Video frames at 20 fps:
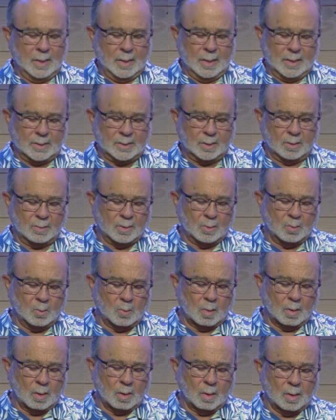And so the
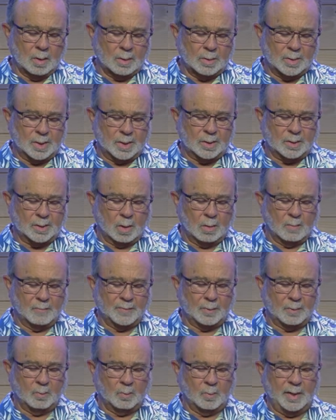world just over
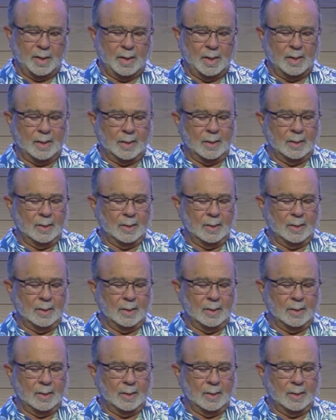the week